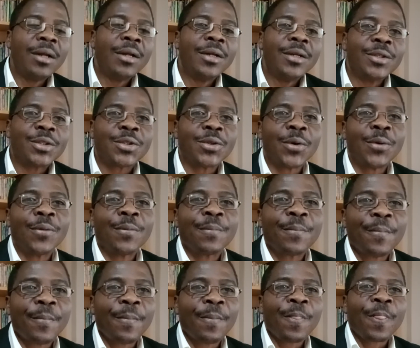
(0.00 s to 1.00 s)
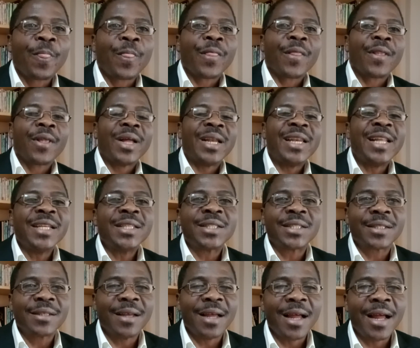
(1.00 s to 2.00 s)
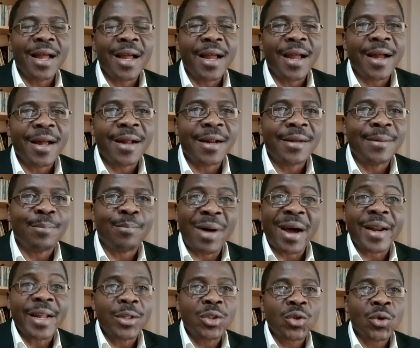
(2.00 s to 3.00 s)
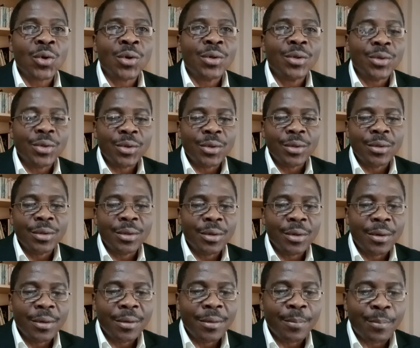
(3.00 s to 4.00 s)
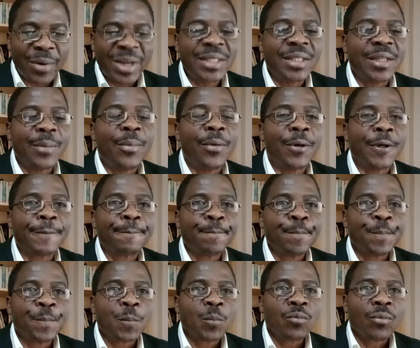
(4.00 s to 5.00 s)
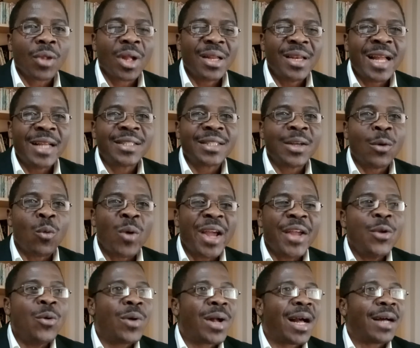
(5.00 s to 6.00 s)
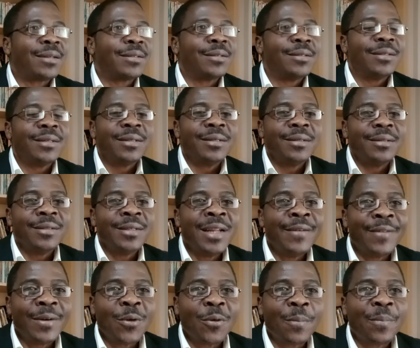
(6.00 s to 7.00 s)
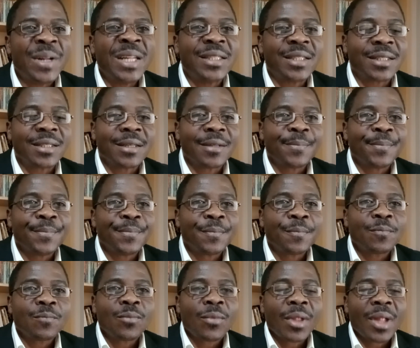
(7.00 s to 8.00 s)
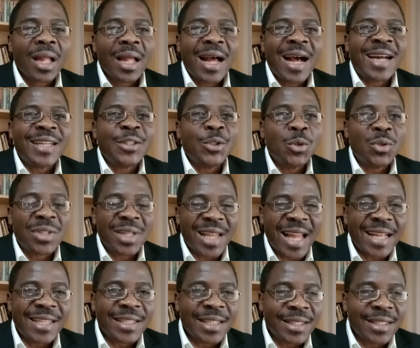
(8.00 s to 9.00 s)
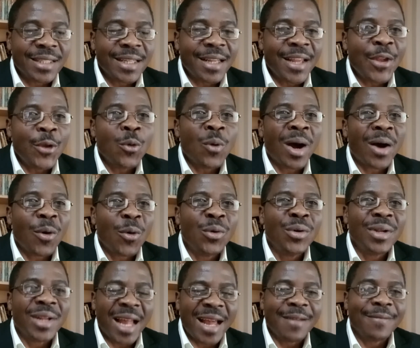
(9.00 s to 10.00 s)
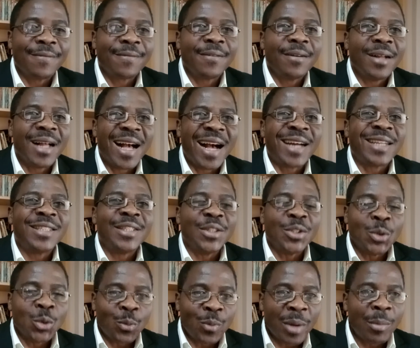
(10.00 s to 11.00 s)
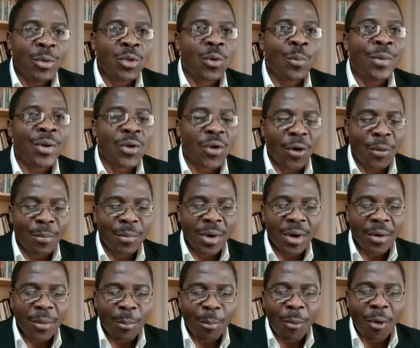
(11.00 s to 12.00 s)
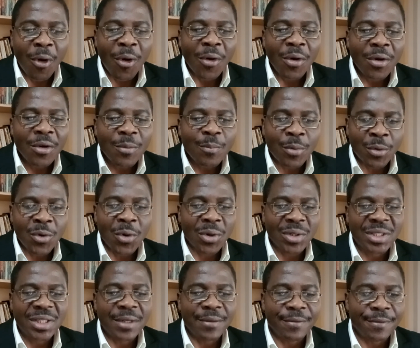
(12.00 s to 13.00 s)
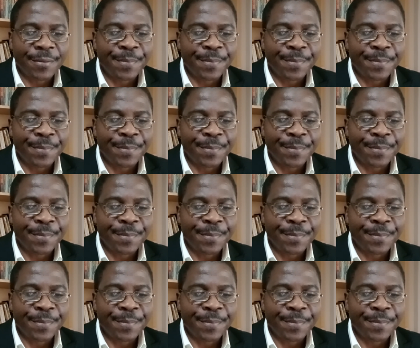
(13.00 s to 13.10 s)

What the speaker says: So this Pareto principle, there's a way you can develop it and utilize it in your own life, and you'll be able to become more productive.